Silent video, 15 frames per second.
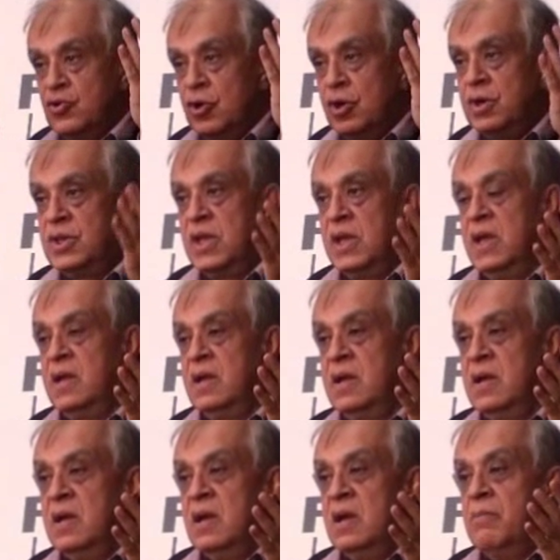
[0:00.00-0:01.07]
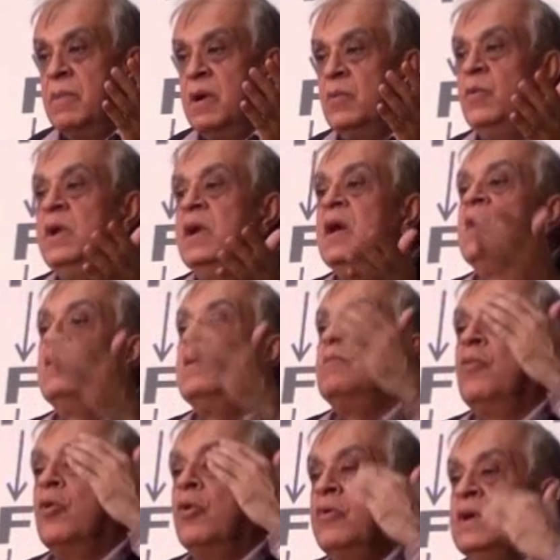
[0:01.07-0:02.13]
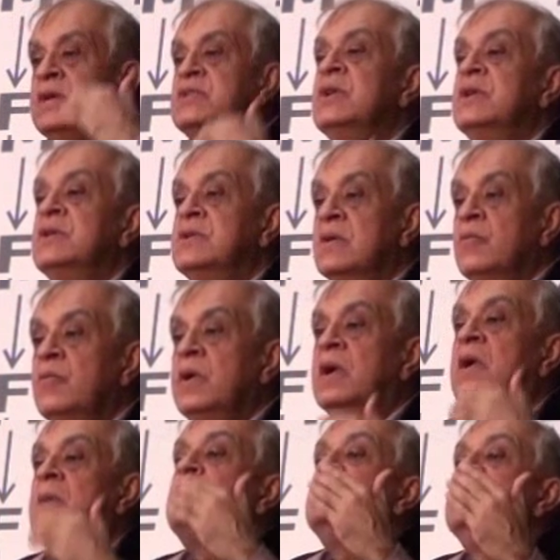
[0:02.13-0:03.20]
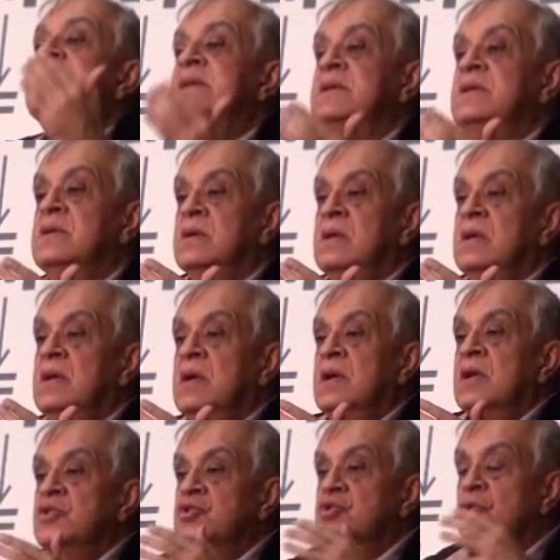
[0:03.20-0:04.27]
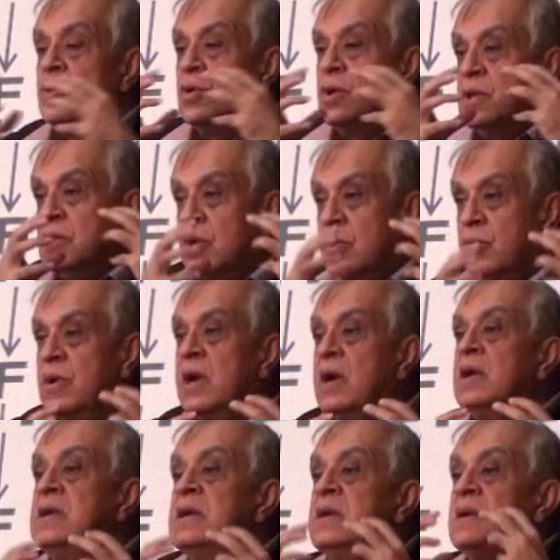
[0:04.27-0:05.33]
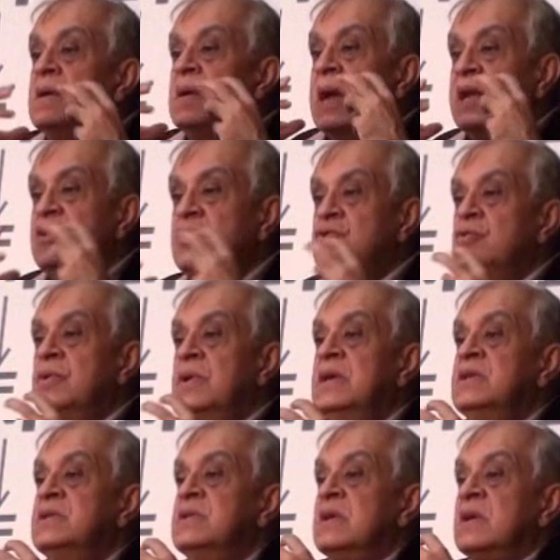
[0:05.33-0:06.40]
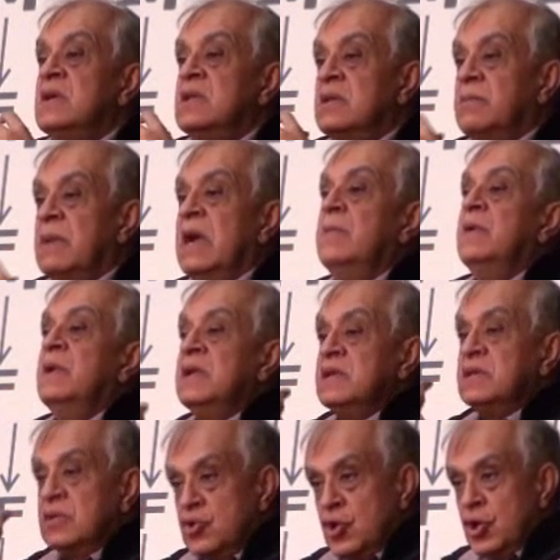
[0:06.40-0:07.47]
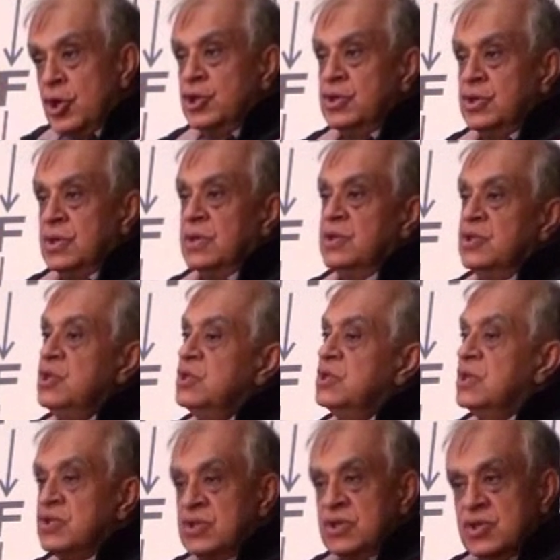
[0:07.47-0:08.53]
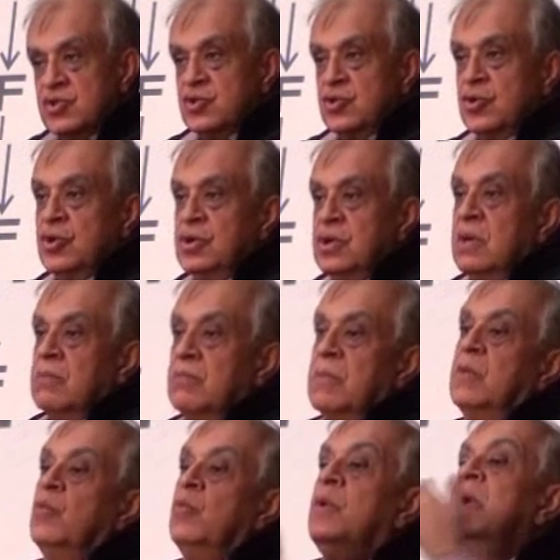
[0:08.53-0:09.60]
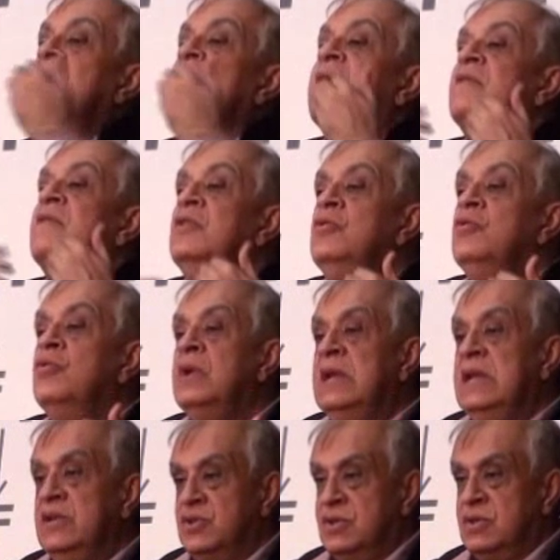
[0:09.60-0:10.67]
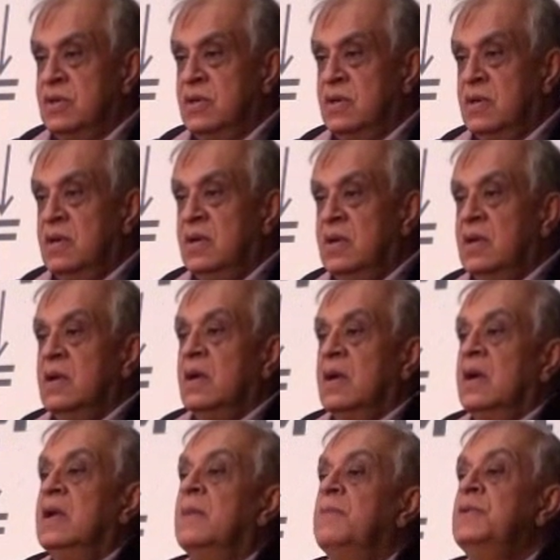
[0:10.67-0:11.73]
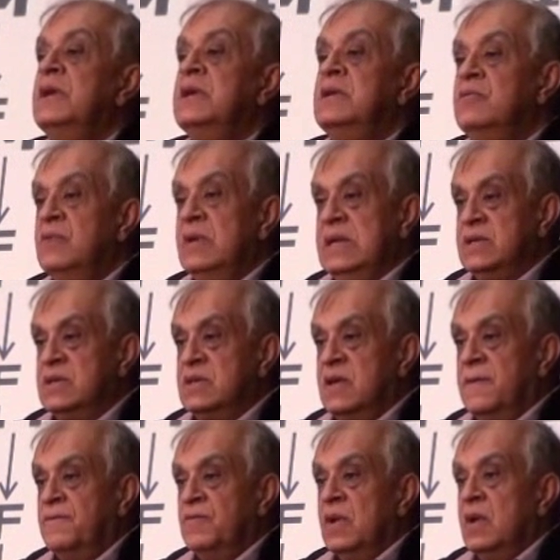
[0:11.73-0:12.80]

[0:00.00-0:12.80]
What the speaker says: a good thing, but we are more recent, we are updated. So the Quran attitude is, the Bible is good, Jesus is good, but we have a new release, an updated release.